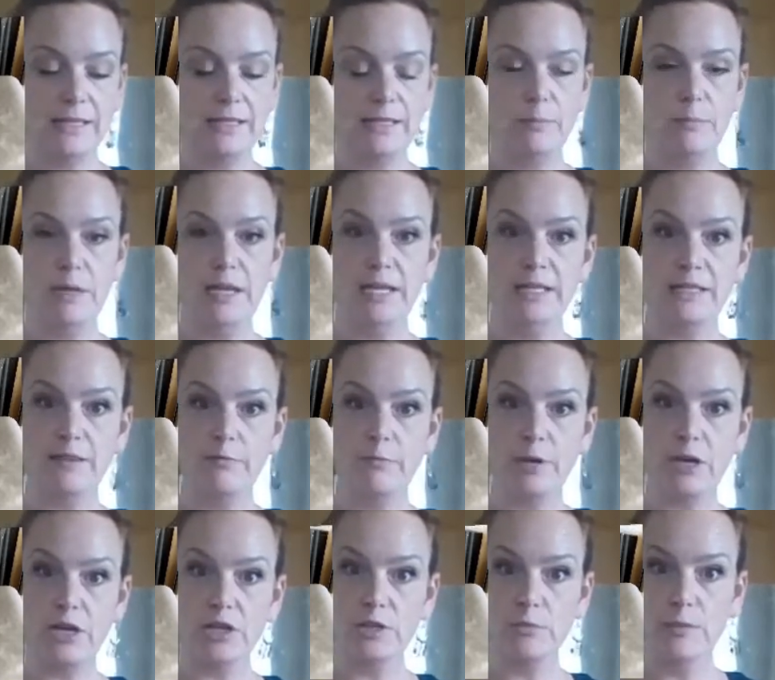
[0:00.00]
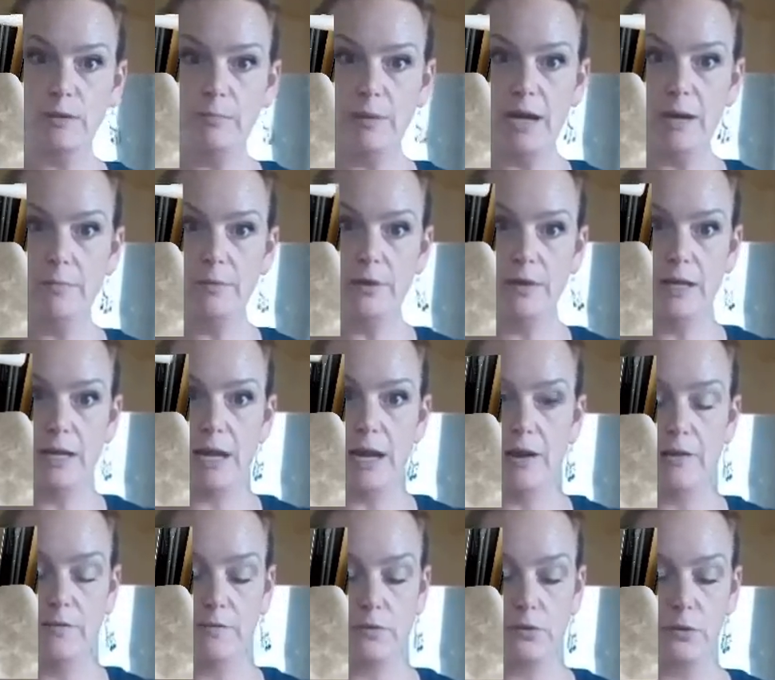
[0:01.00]
is a piece of parchment paper that I
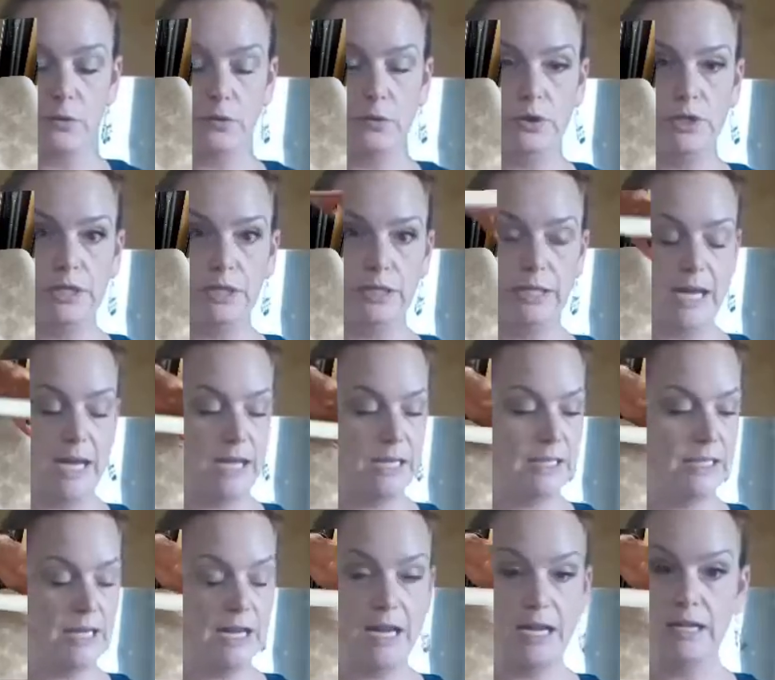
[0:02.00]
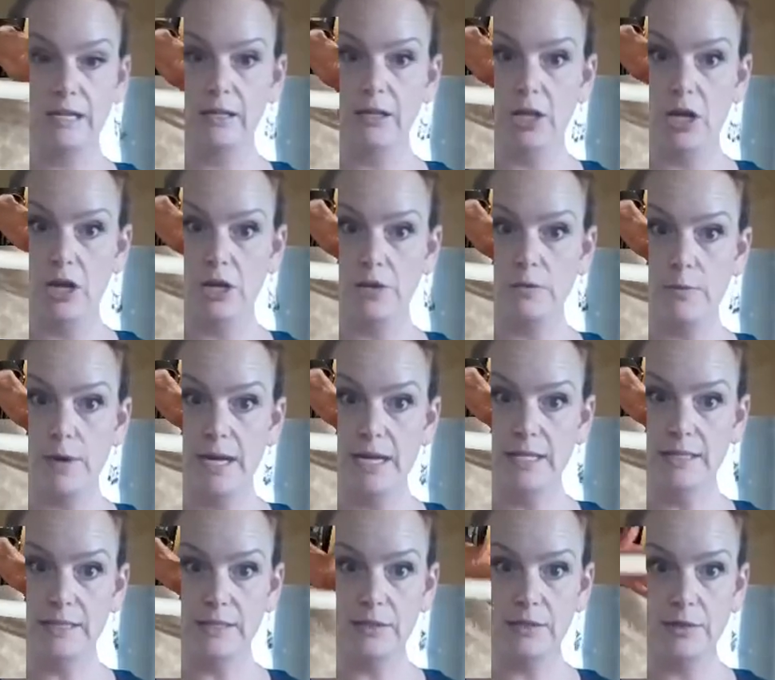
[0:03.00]
have rolled end to end
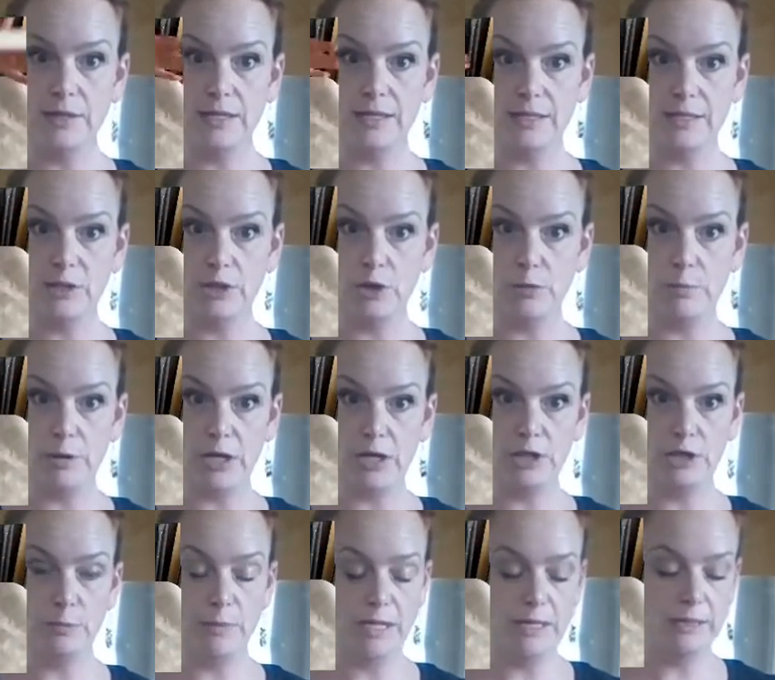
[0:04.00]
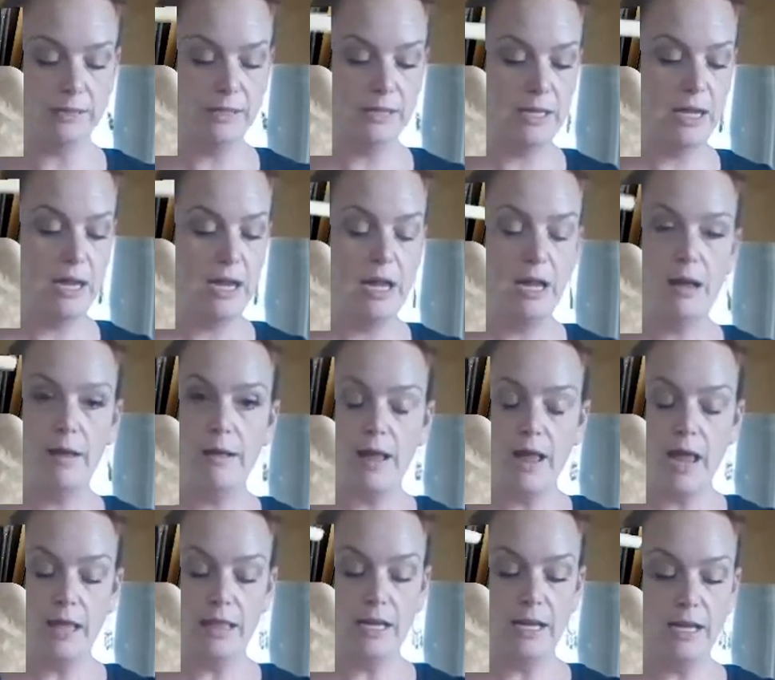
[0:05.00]
longwise, so this is your parchment,
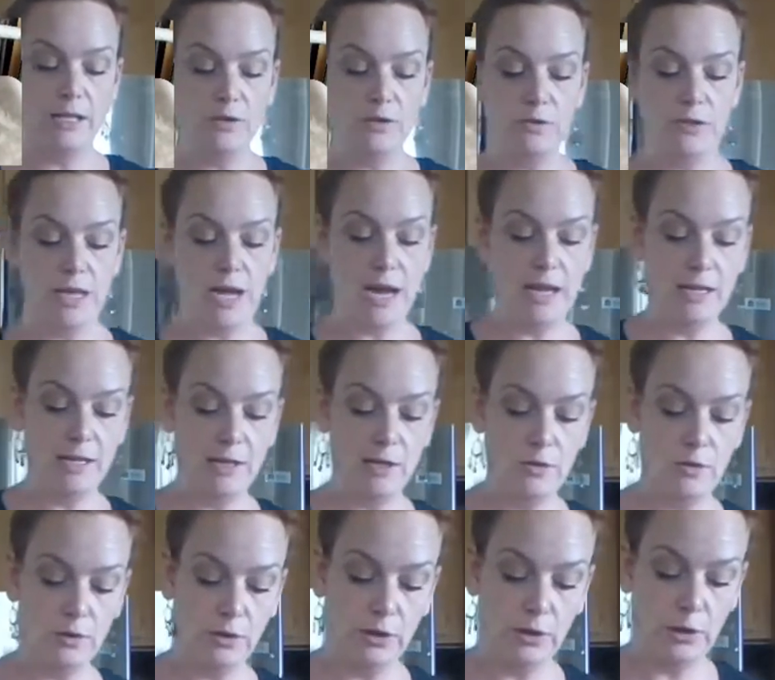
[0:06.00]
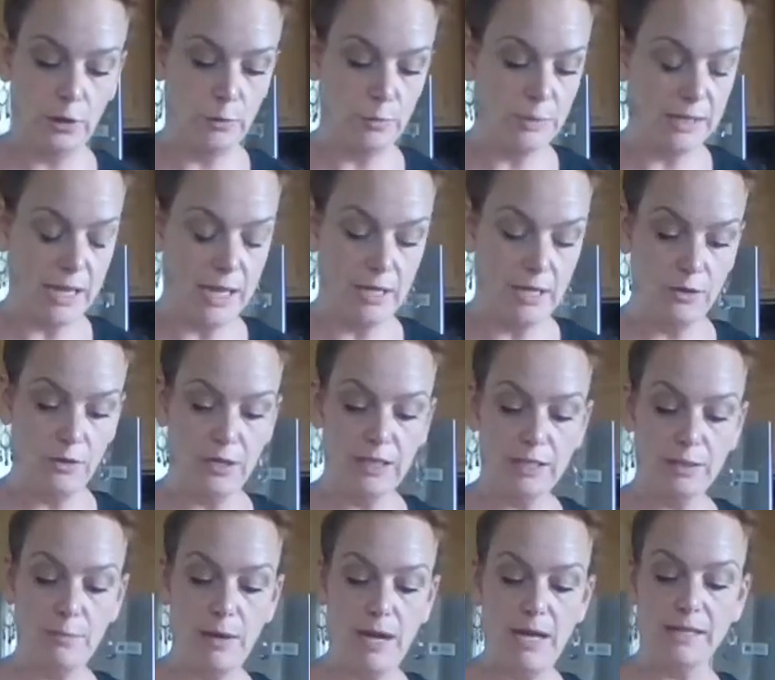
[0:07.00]
and then you take your loops and you
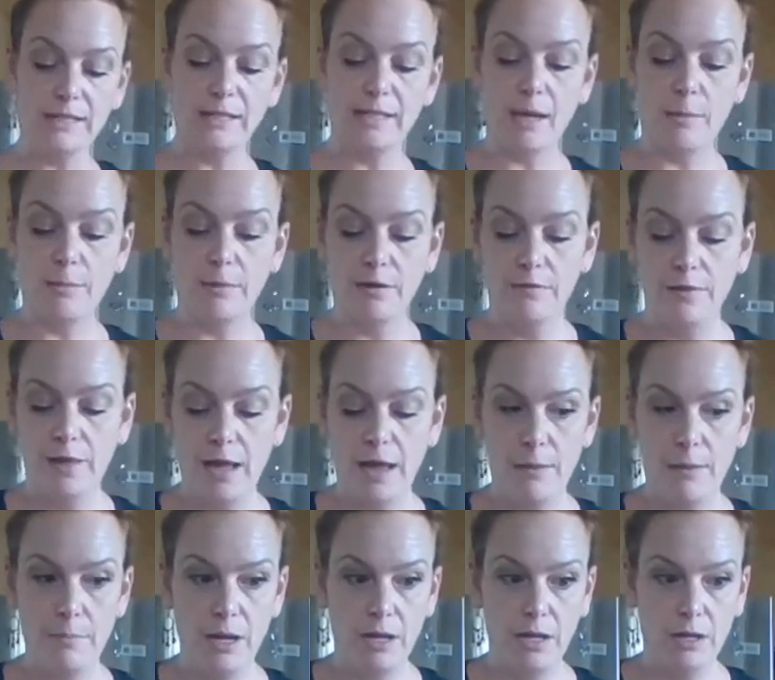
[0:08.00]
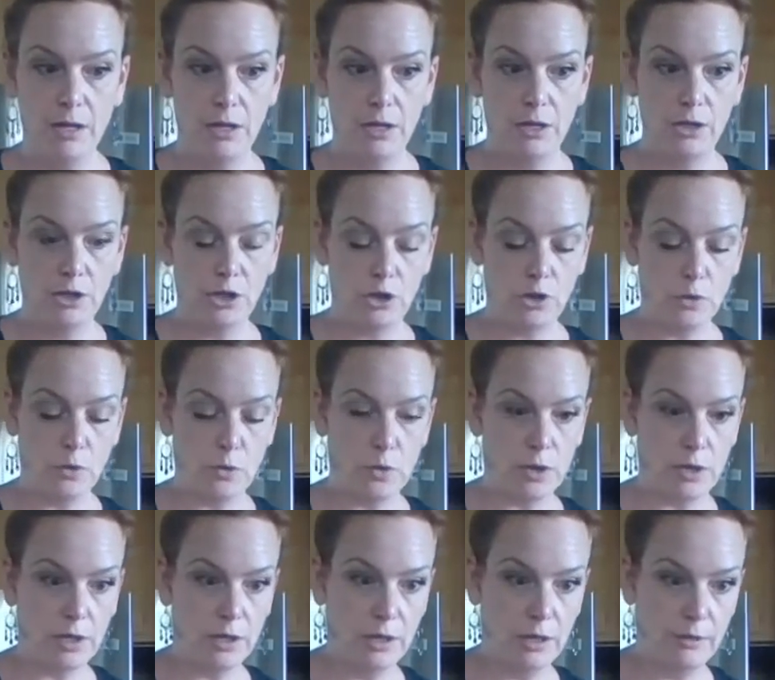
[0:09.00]
need to make some of them
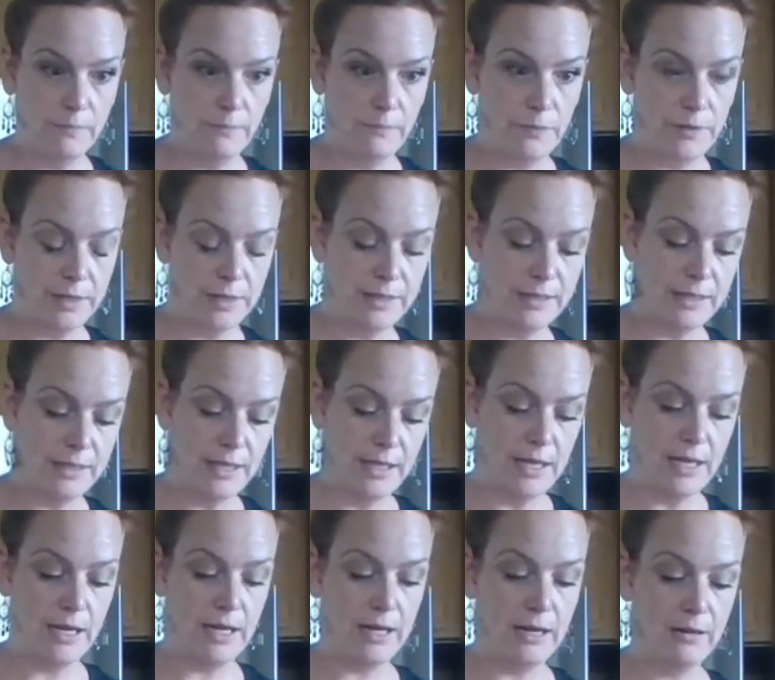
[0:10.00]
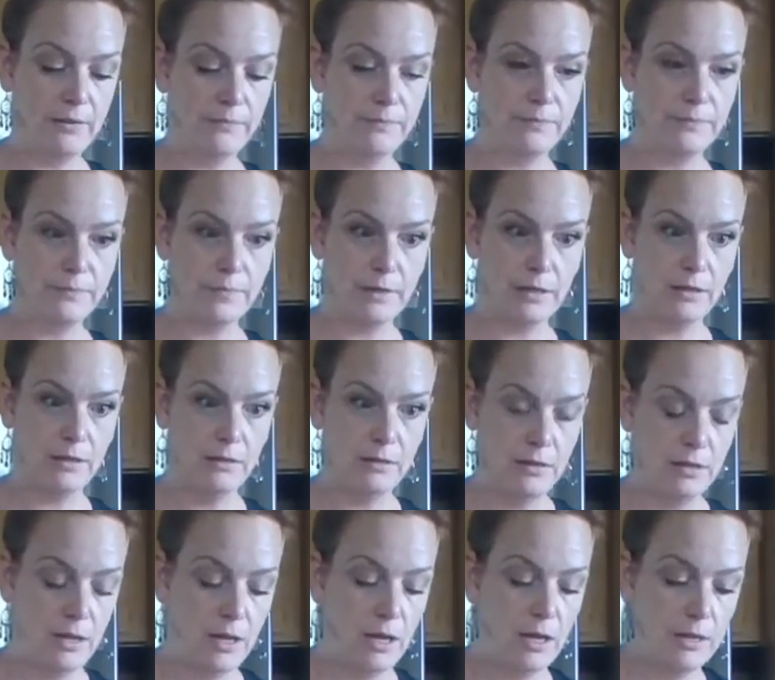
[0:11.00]
shorter. Let's see,
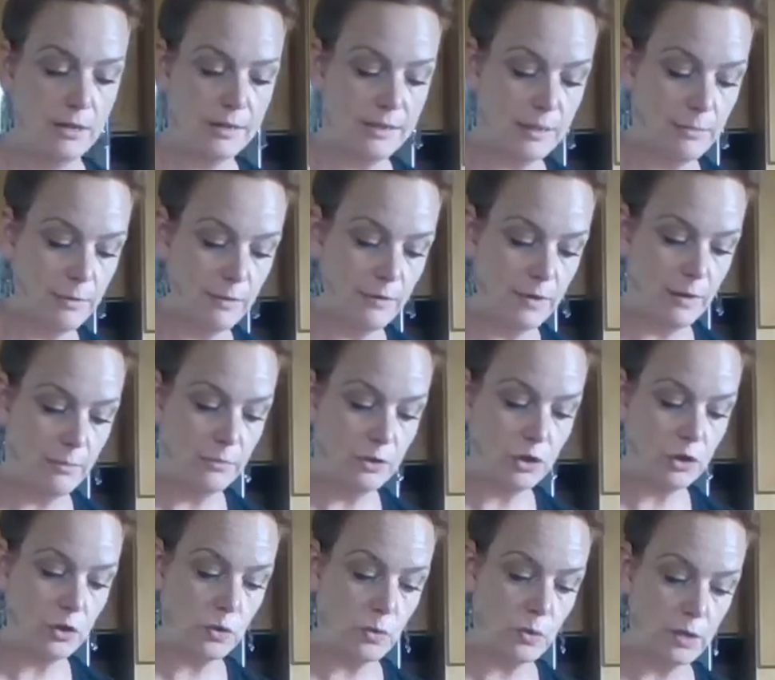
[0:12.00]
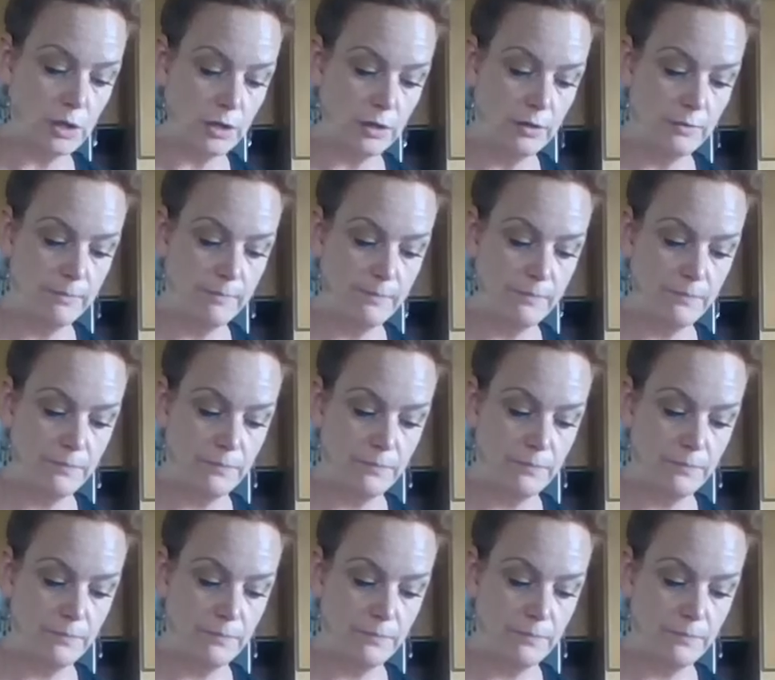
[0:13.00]
some of them shorter